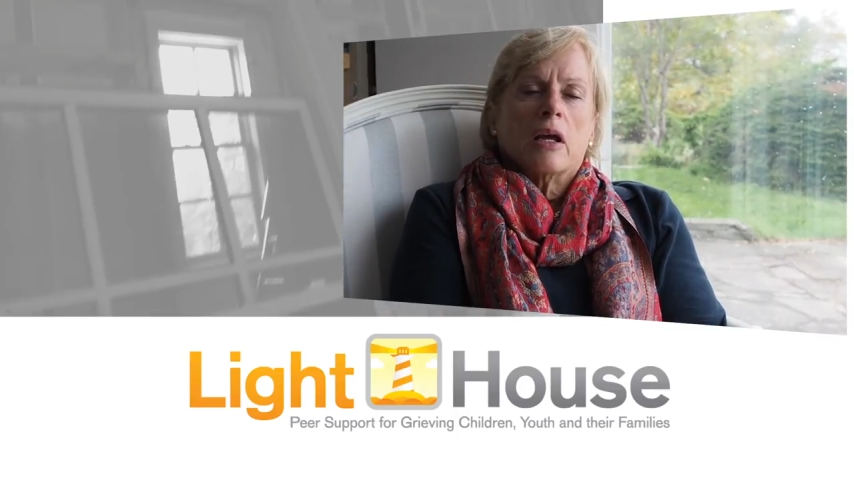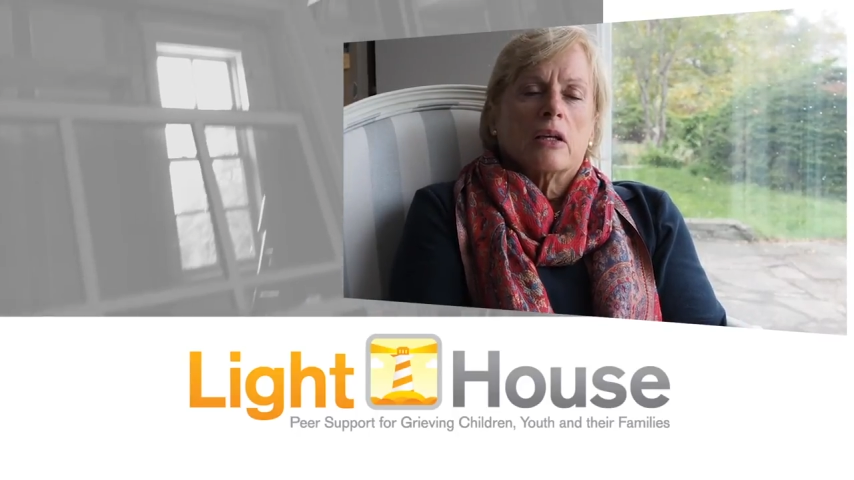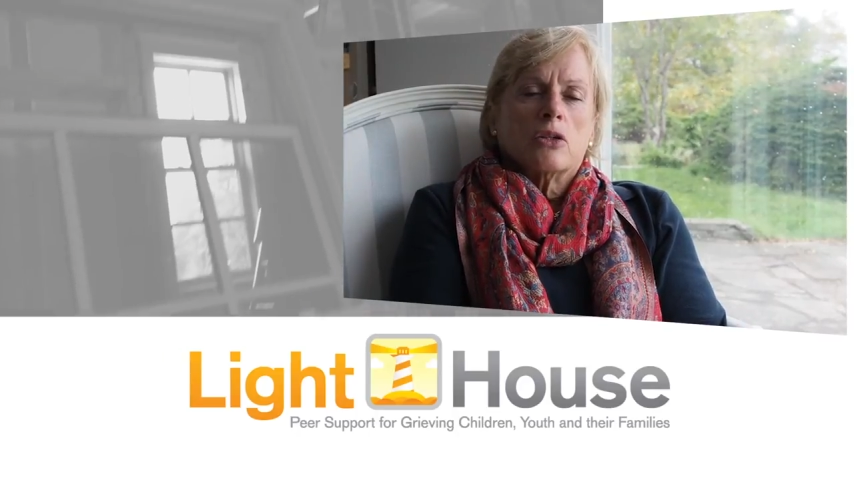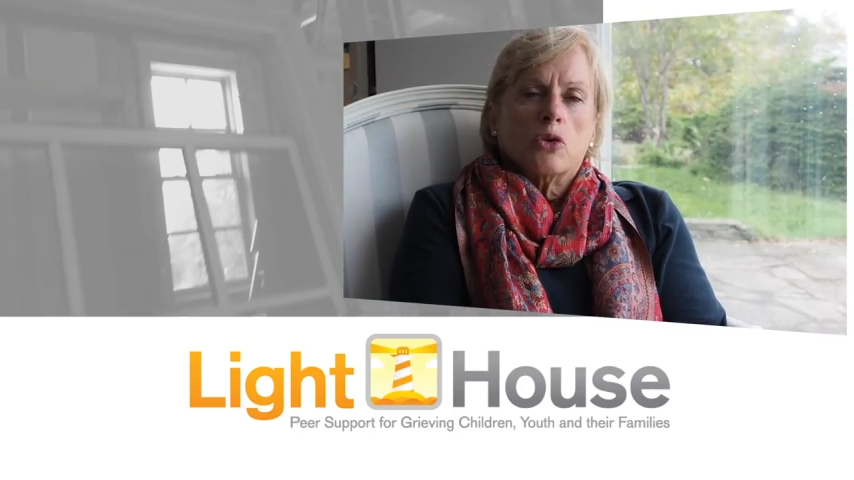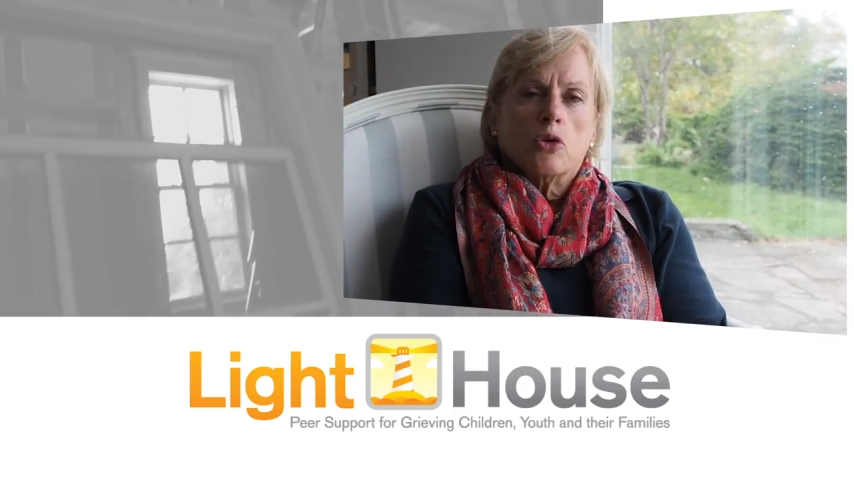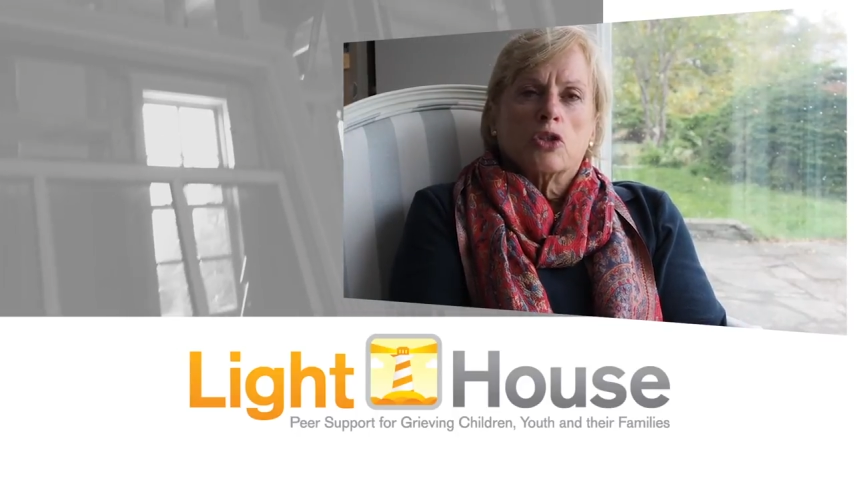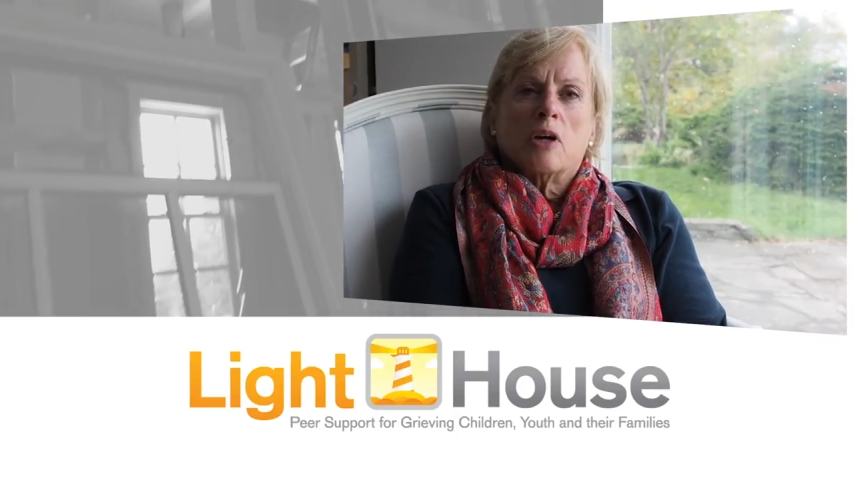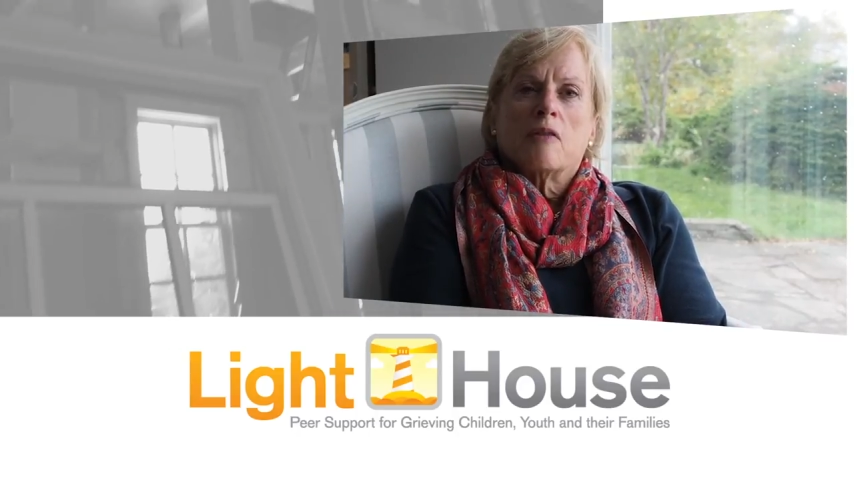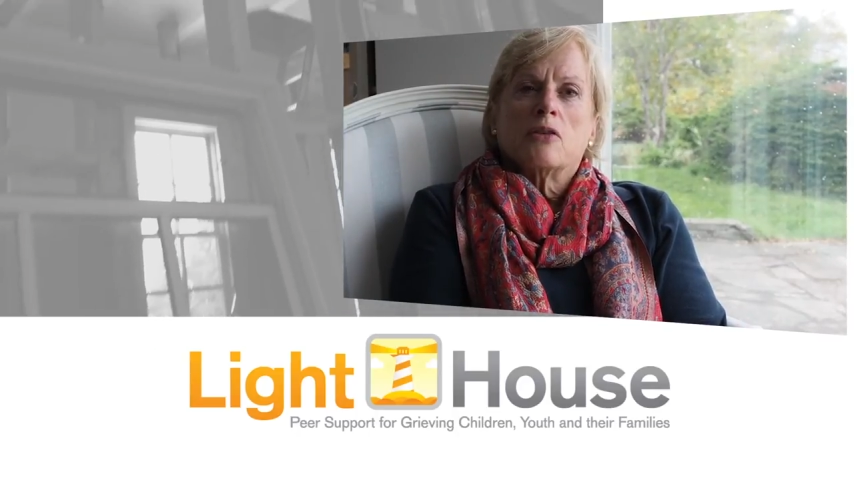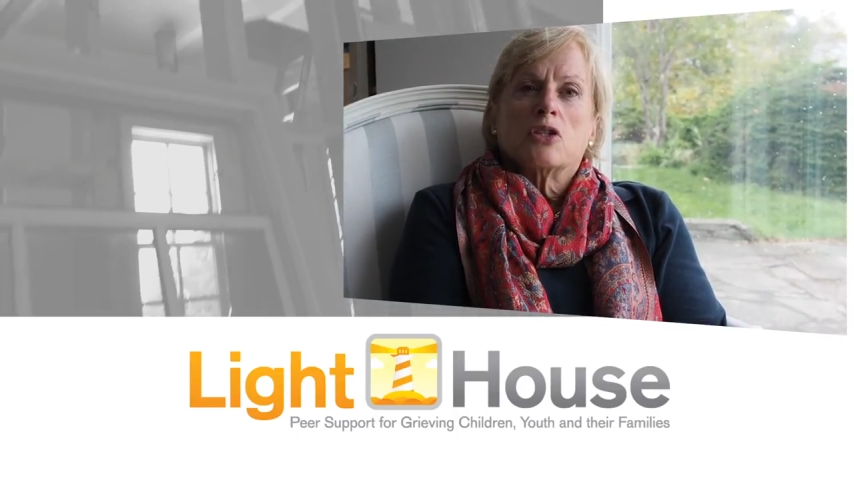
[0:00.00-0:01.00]
talk to
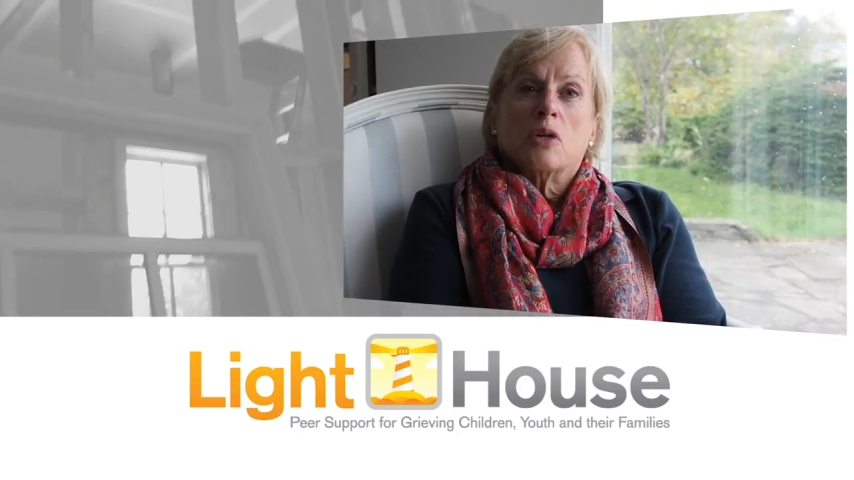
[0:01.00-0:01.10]
others who